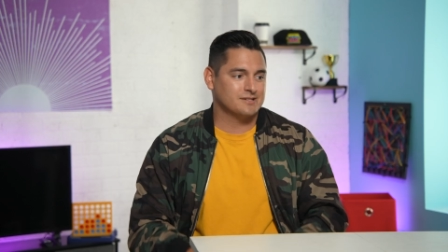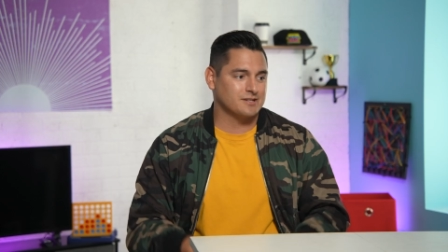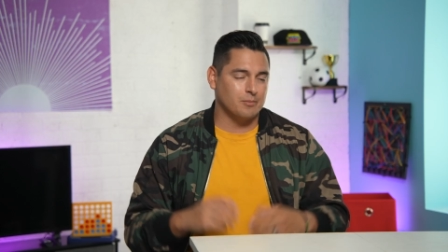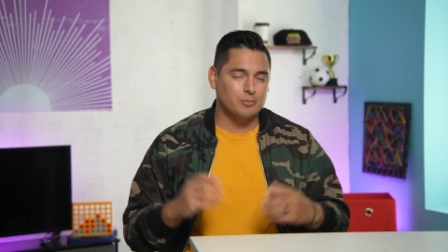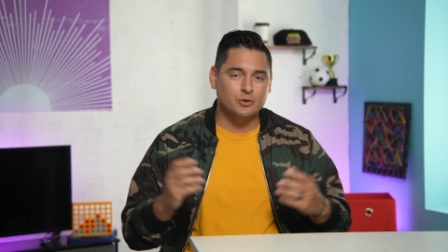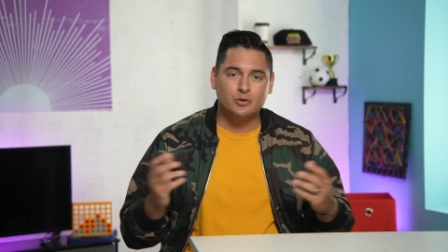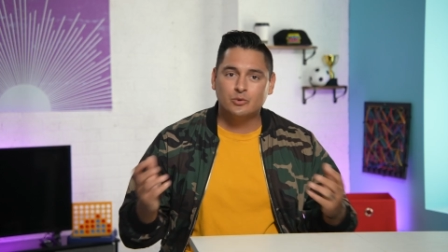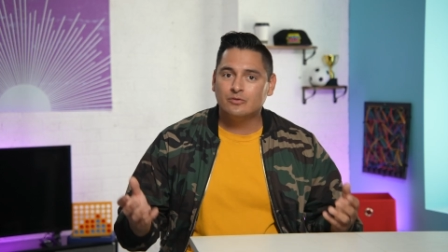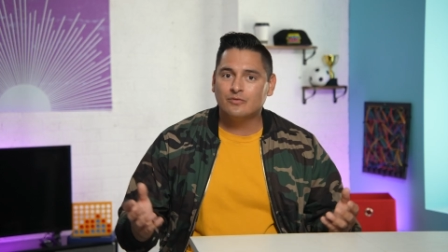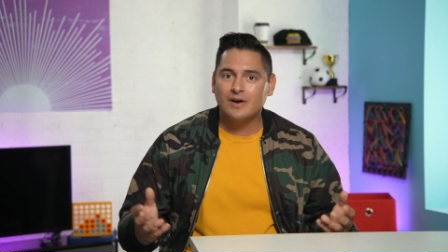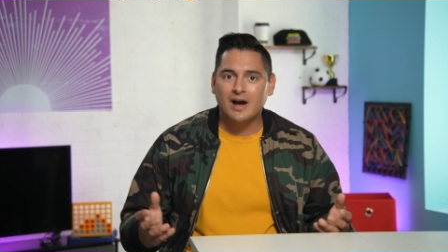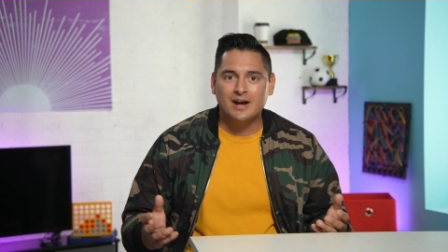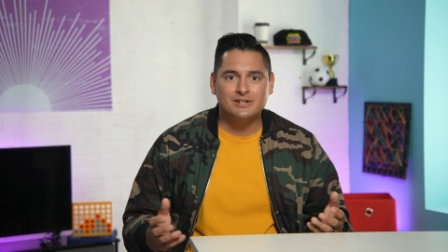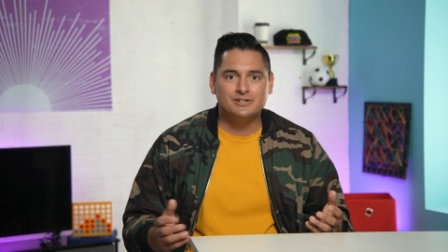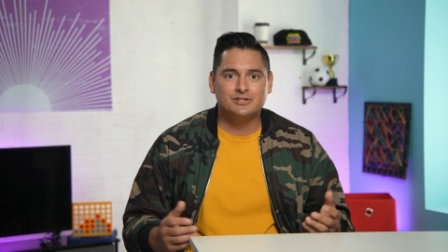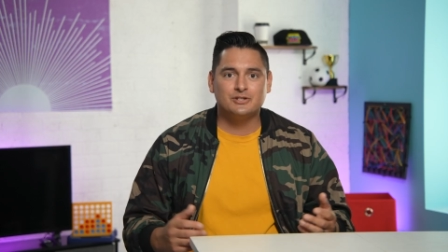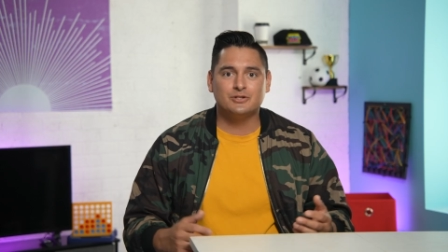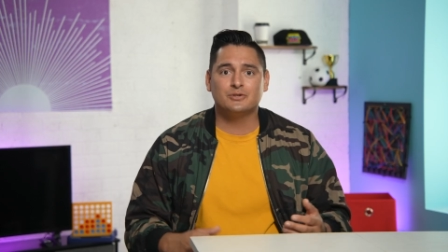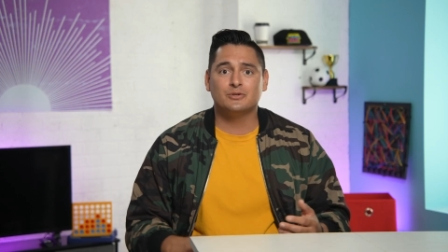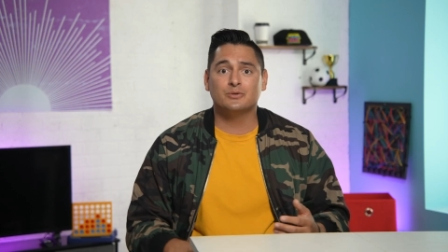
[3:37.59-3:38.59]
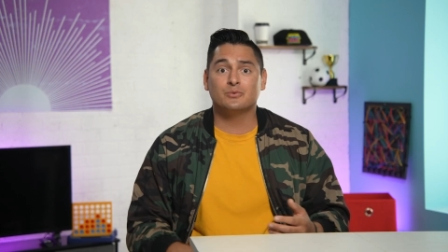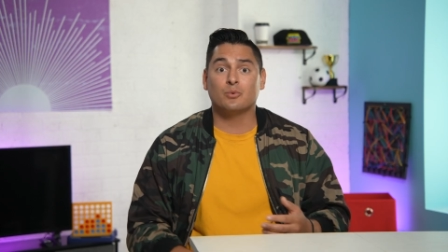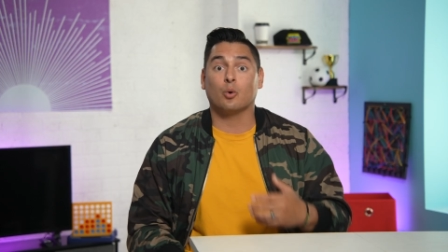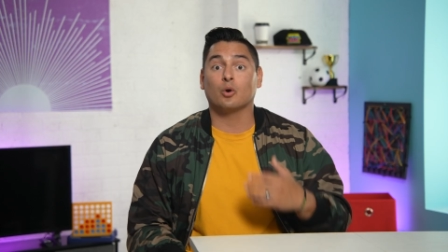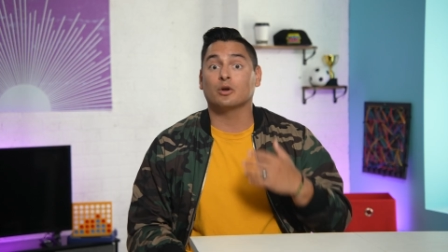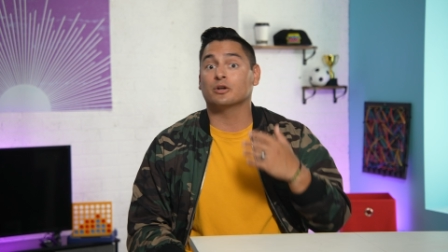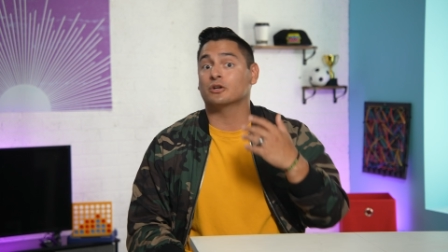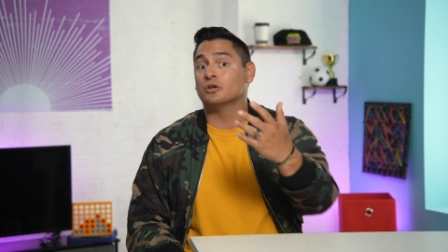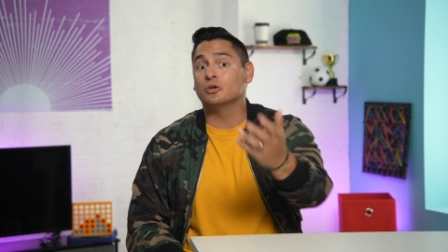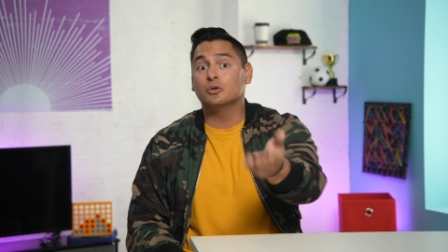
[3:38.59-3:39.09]
Someone who invited you
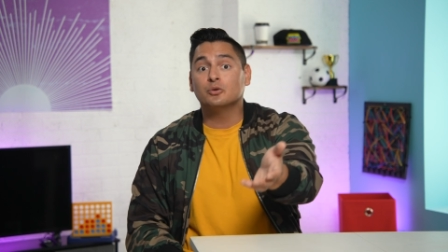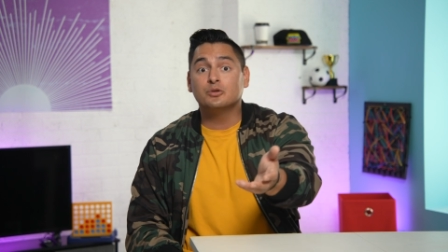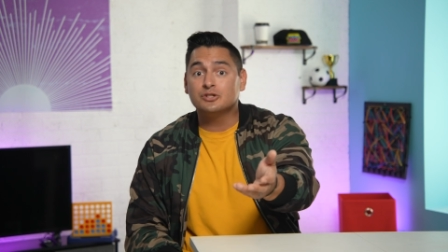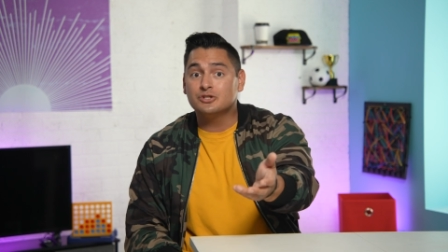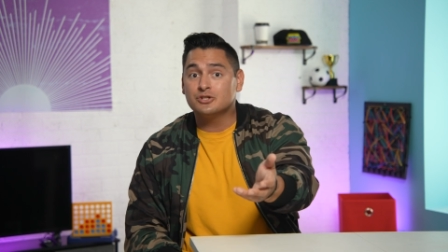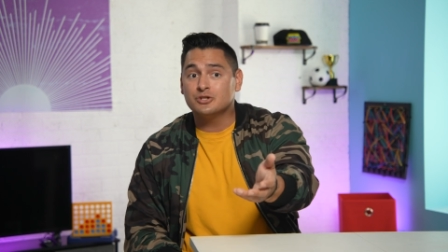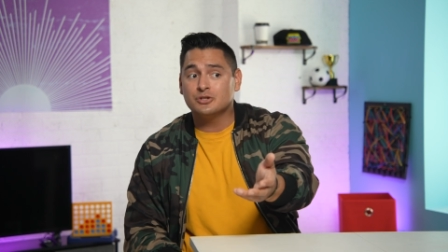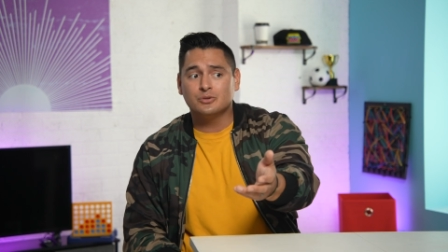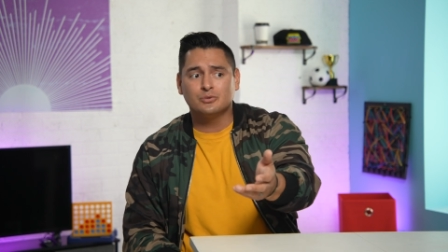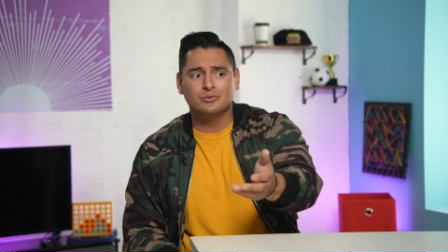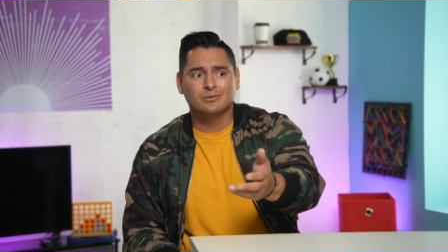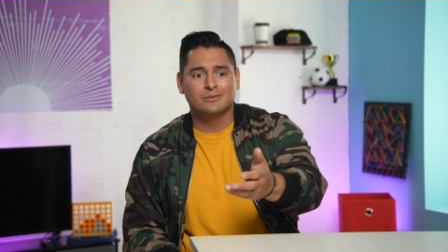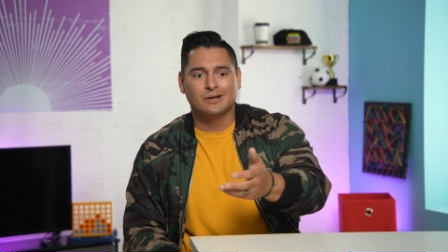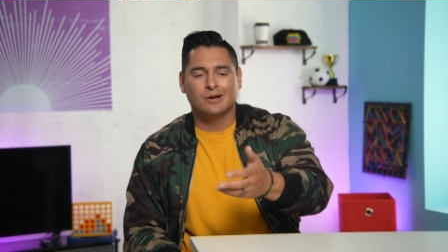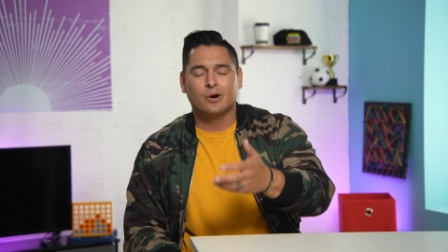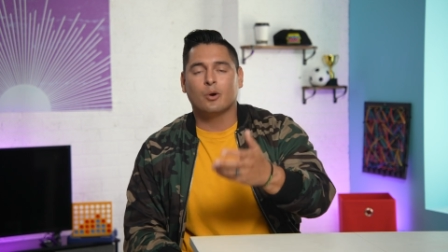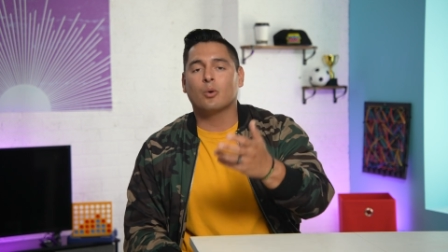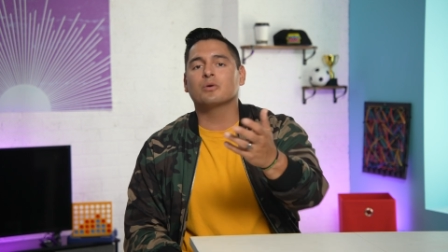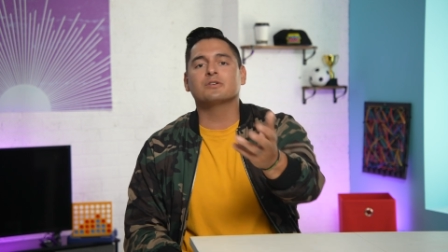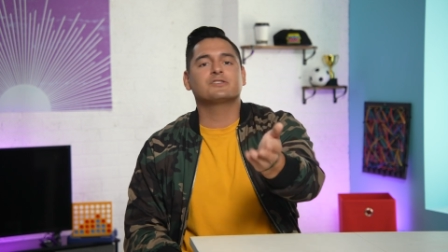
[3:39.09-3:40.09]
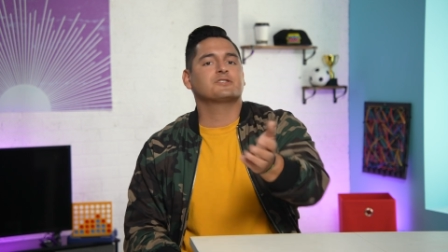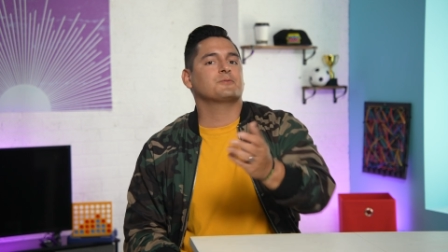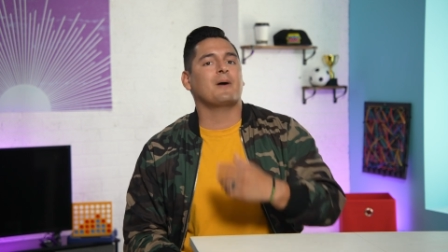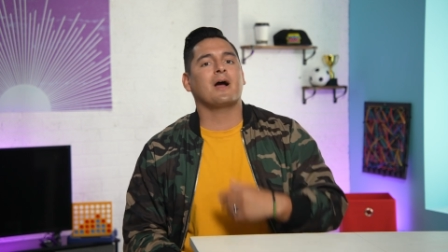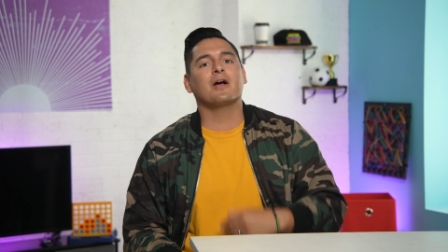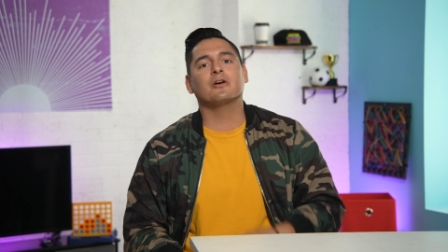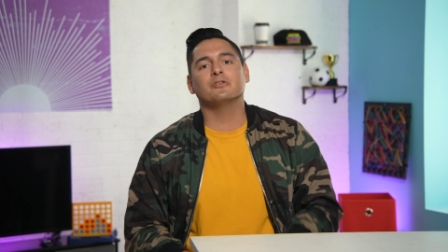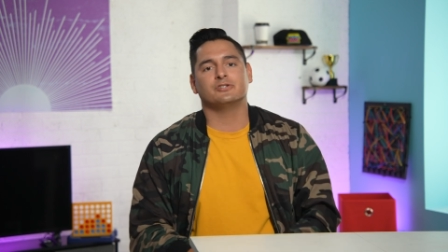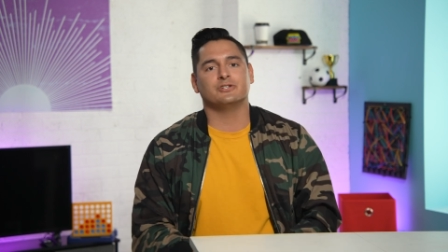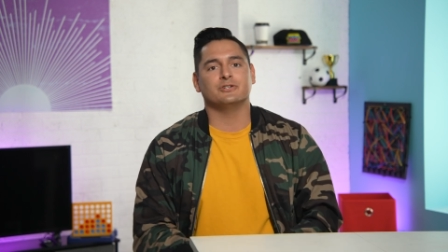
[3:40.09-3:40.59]
or included you or
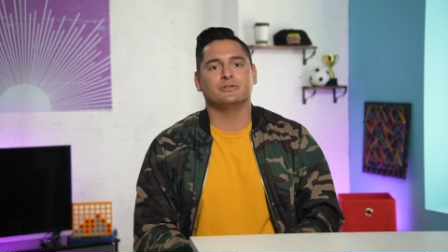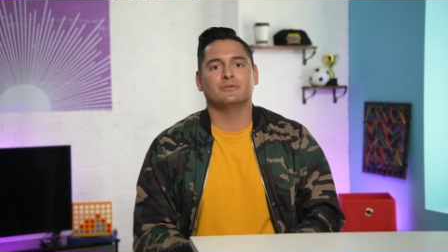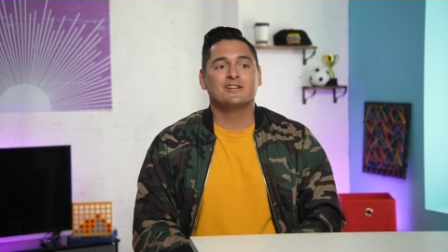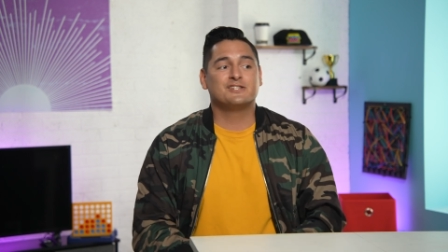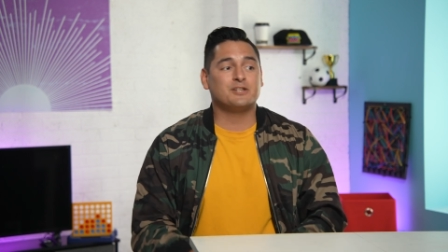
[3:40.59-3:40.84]
inspired you.